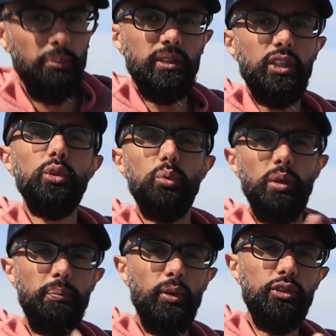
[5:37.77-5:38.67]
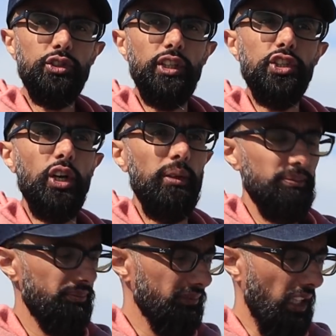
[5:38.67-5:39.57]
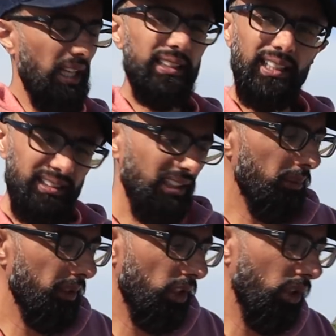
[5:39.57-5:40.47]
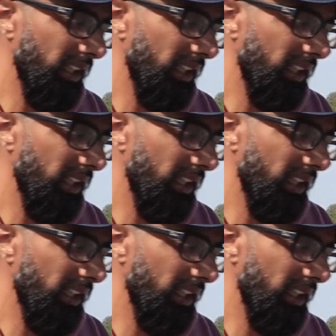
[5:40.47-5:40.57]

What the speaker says: I'm going to do one portrait shot, and then I think I'm going to call